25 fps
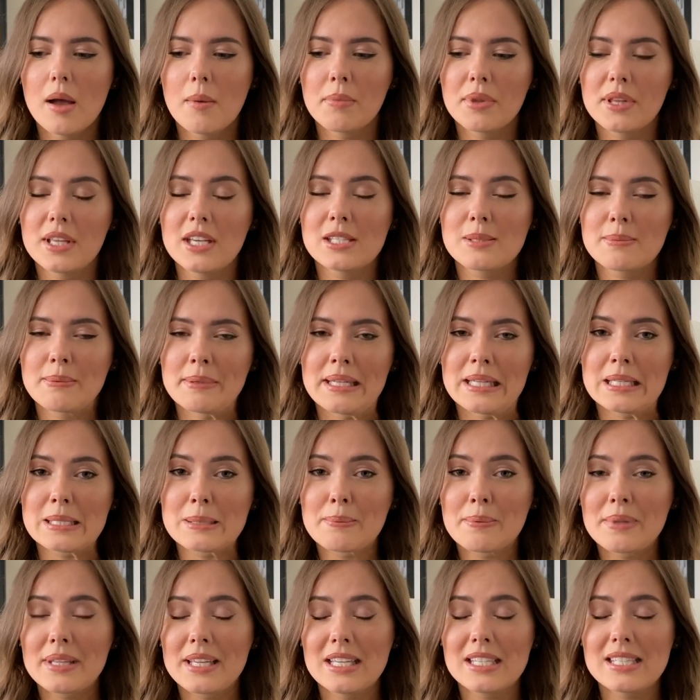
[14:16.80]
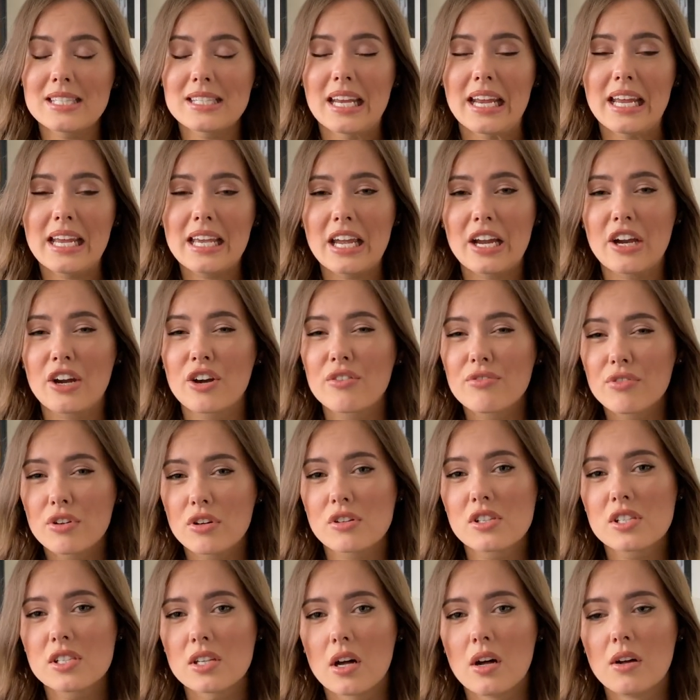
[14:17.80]
please, please, please take care of
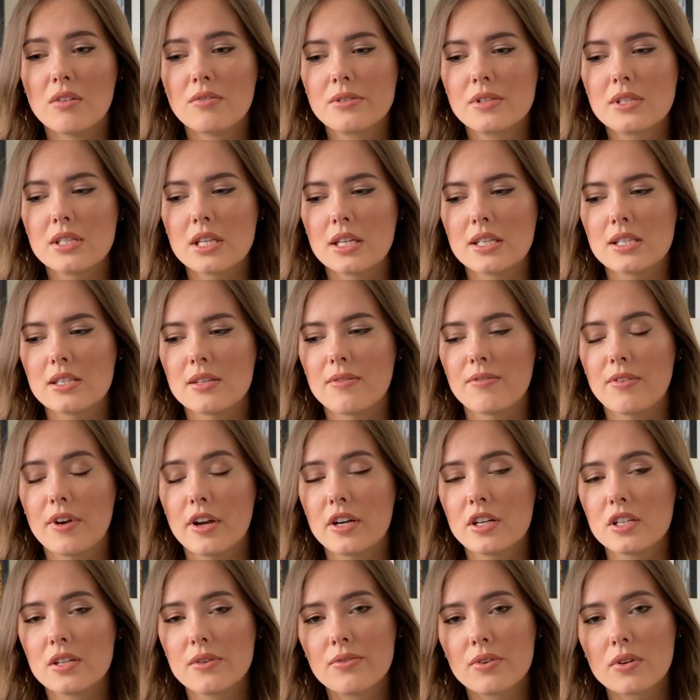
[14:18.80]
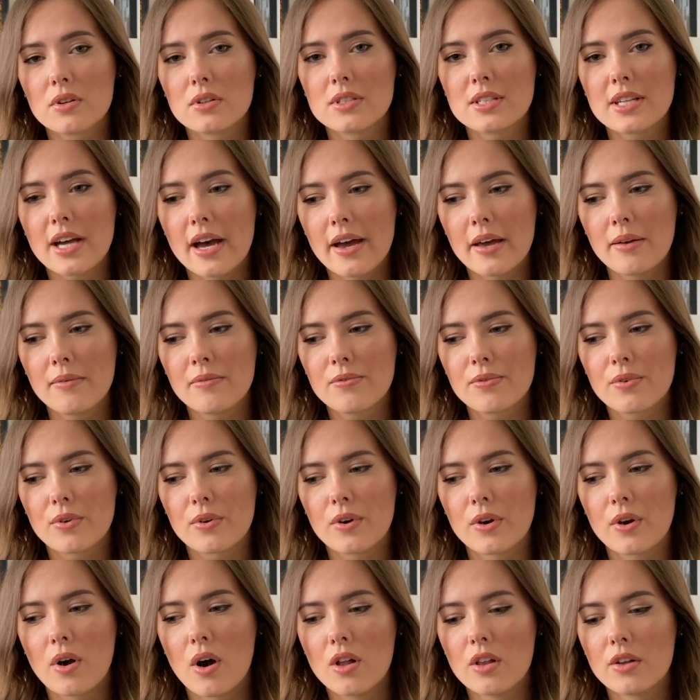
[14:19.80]
yourselves. It's a very difficult time
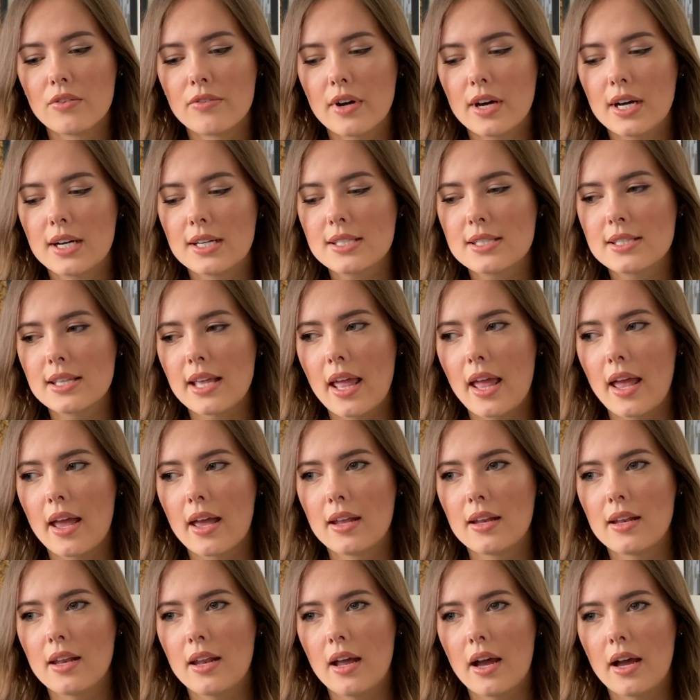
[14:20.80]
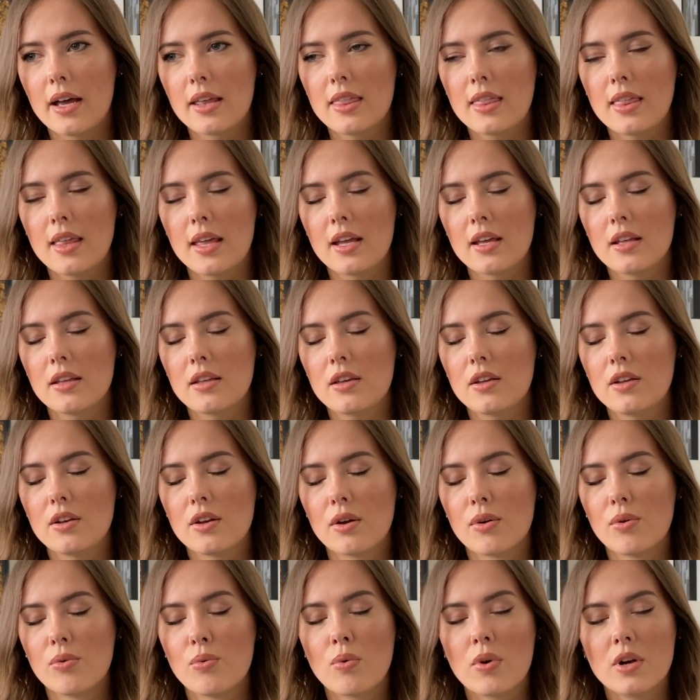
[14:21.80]
for all of us, and I think, you
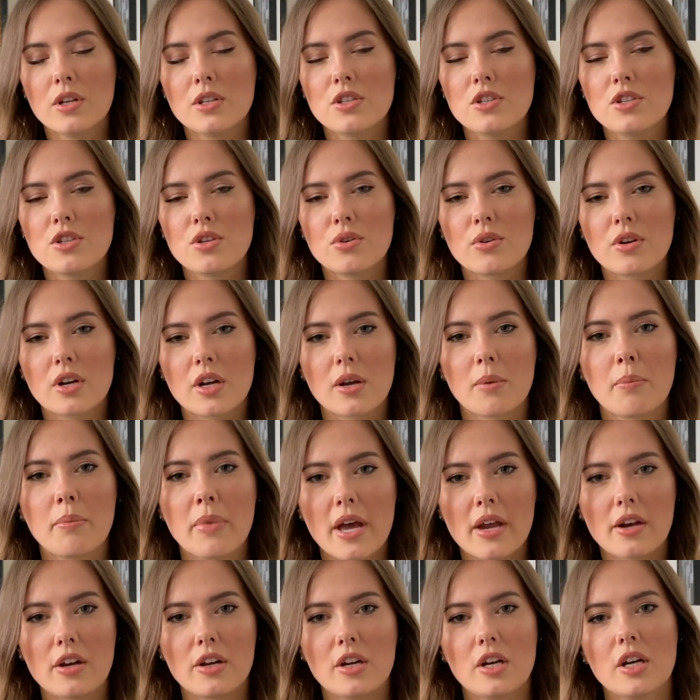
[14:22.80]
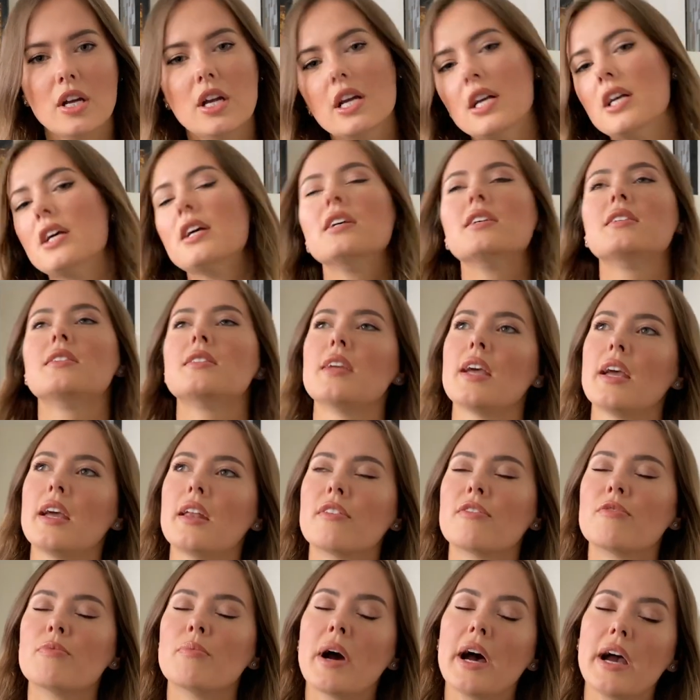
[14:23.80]
know, once you're in a better state
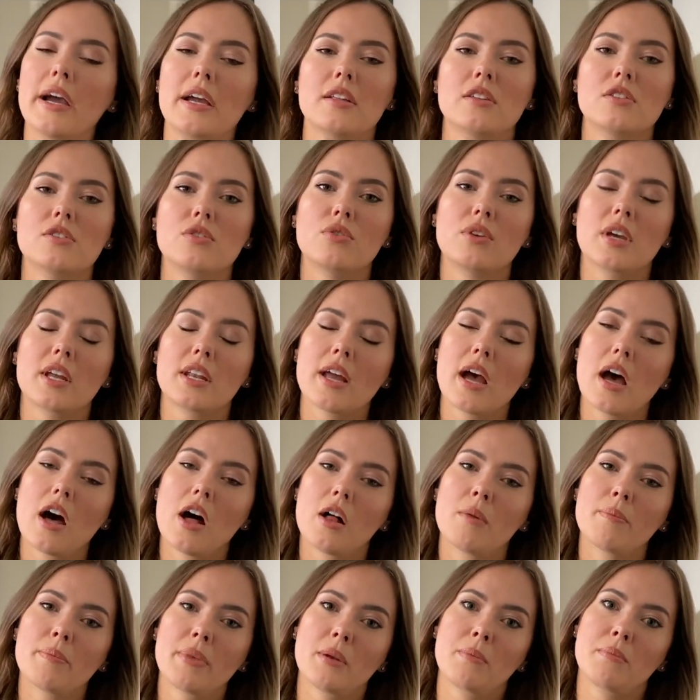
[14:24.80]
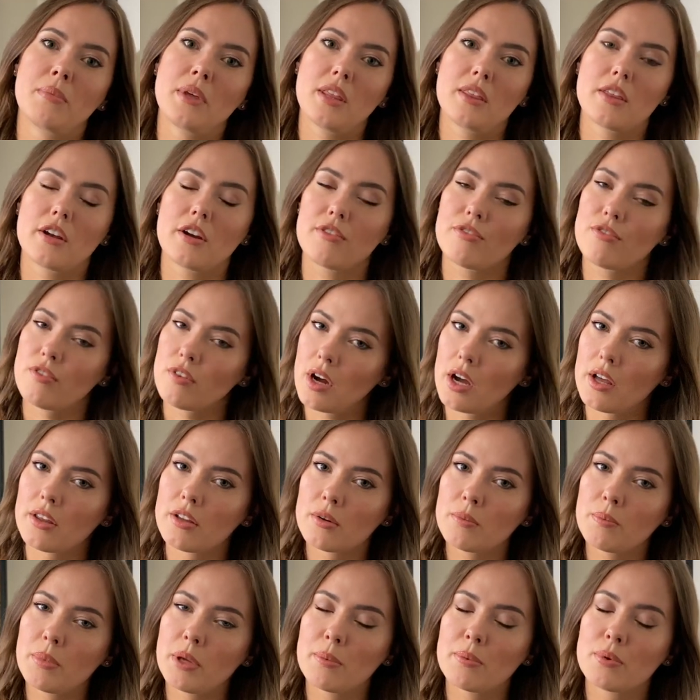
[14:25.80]
of mind, you can help and be there for
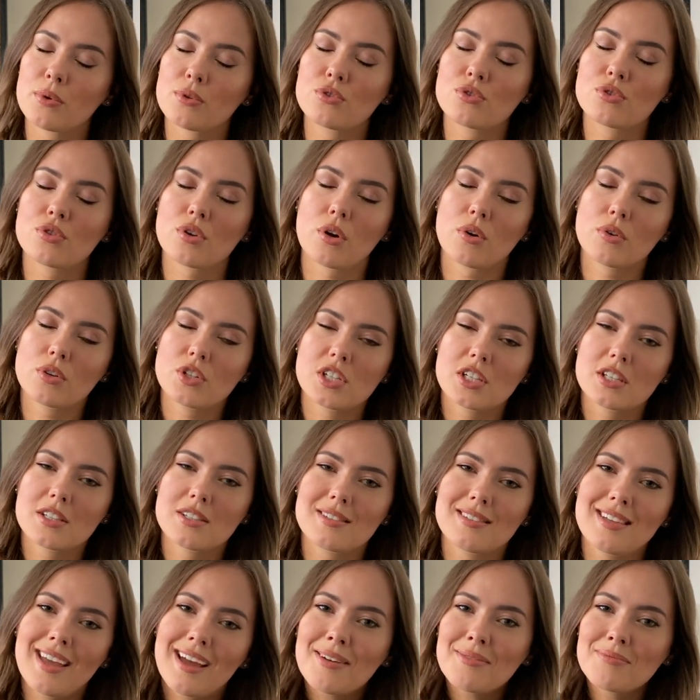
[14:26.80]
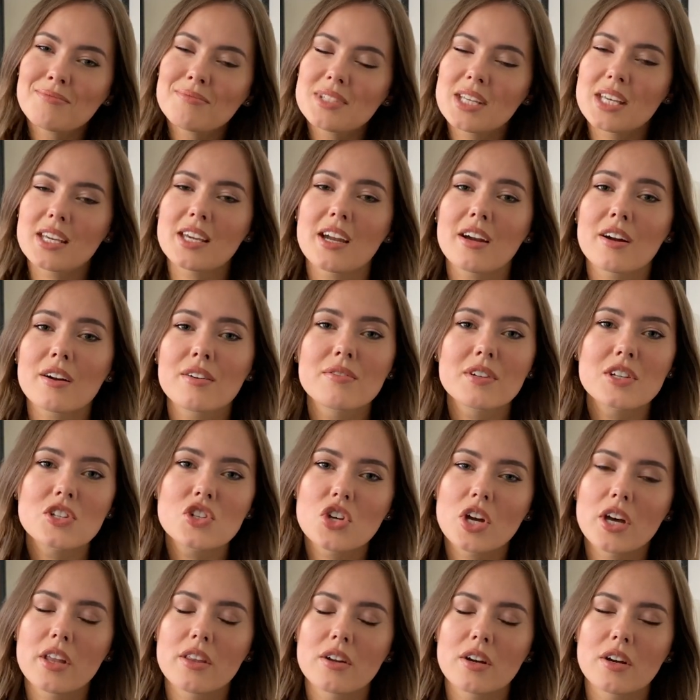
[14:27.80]
other people. So just, yeah, take care of
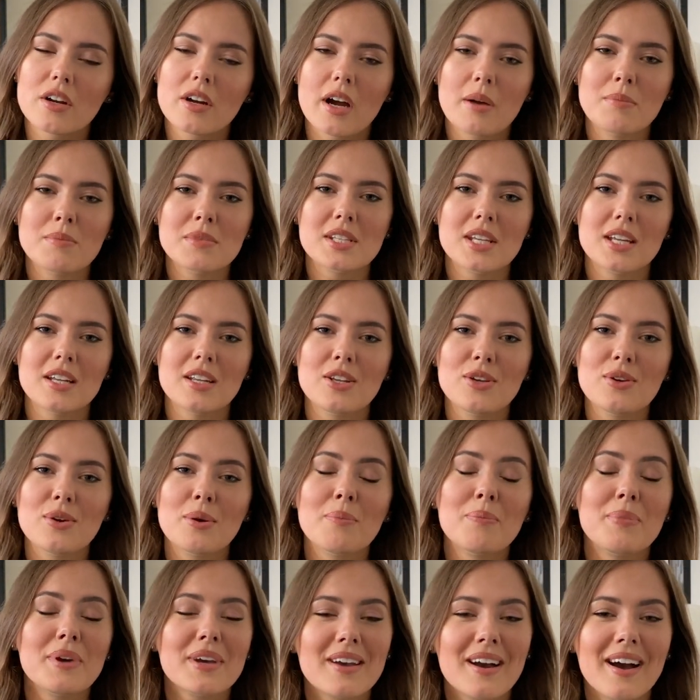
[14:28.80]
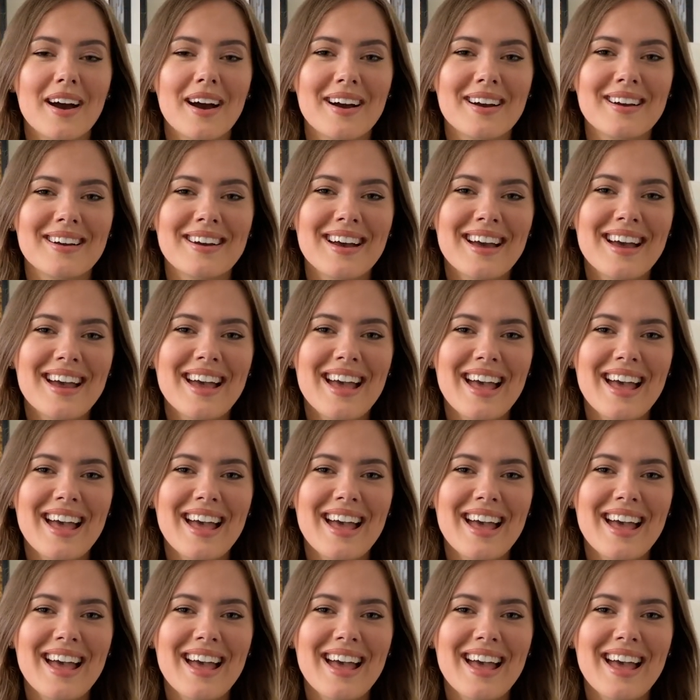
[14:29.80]
each other. I'm sending you a big hug,